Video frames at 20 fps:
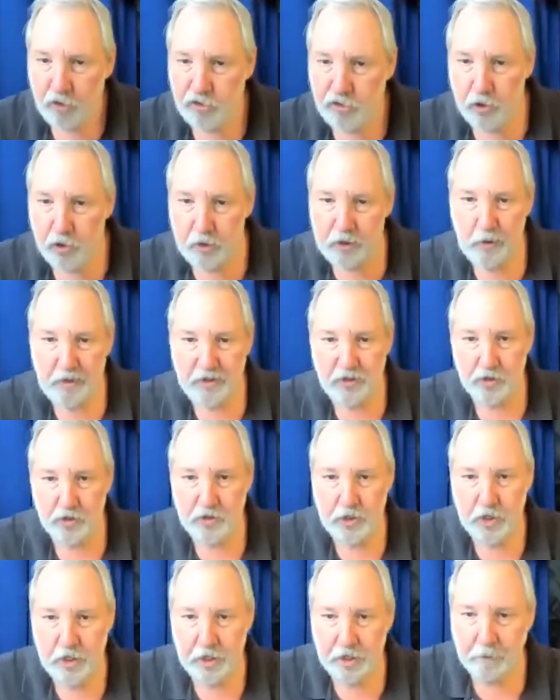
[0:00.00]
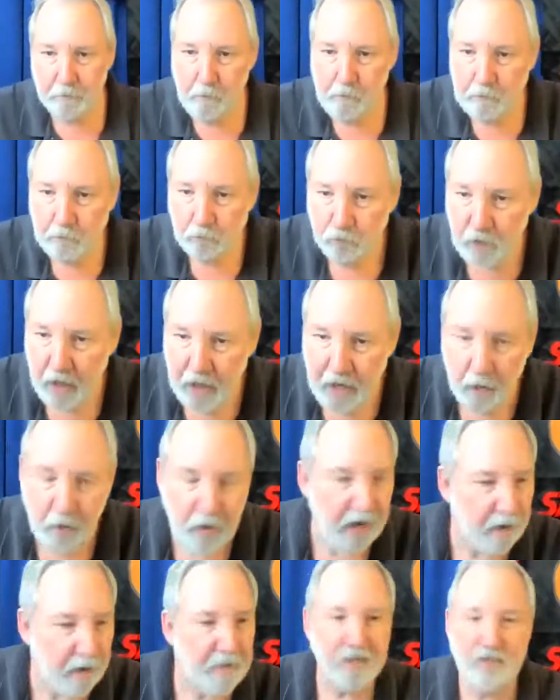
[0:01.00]
Joey Quetzal's here. Hey, what
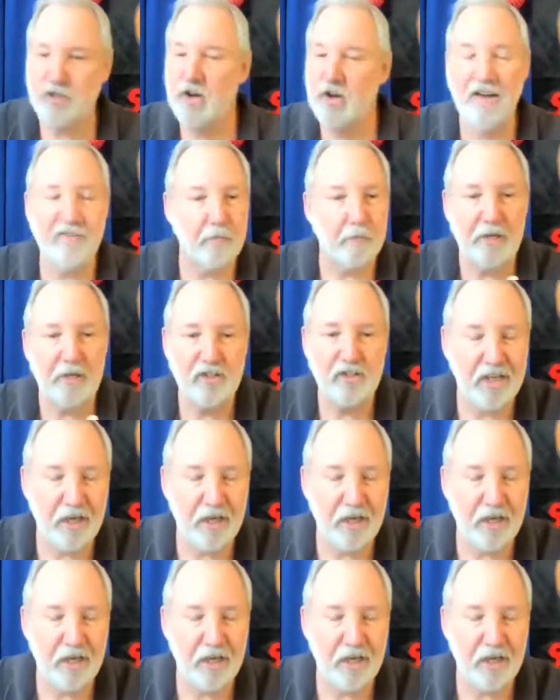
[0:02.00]
I missed? You haven't missed